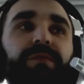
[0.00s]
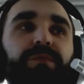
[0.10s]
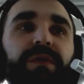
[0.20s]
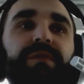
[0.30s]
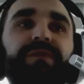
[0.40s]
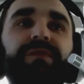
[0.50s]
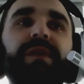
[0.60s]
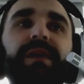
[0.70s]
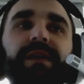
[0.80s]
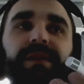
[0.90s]
with
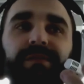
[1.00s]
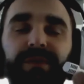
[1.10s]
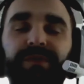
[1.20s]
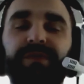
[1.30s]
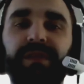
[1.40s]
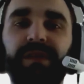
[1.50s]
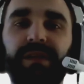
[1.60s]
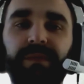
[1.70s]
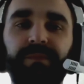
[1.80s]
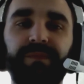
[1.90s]

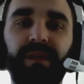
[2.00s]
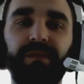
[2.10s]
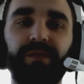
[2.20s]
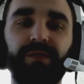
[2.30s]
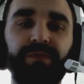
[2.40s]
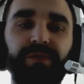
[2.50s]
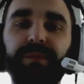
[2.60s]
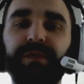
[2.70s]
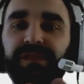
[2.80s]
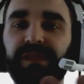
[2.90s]

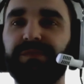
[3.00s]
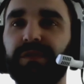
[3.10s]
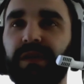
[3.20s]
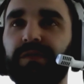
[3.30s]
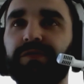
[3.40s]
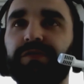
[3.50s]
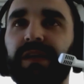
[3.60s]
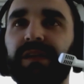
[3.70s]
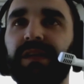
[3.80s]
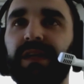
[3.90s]
frameworks like Spring Cloud
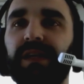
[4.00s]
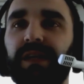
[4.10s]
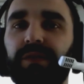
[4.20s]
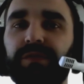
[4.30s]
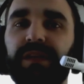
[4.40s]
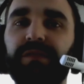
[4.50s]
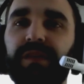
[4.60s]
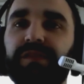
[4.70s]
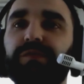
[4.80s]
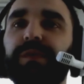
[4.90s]
Contract, those kind of
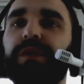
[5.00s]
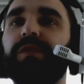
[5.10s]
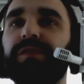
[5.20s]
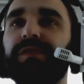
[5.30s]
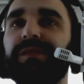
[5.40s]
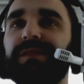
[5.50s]
things would be caught,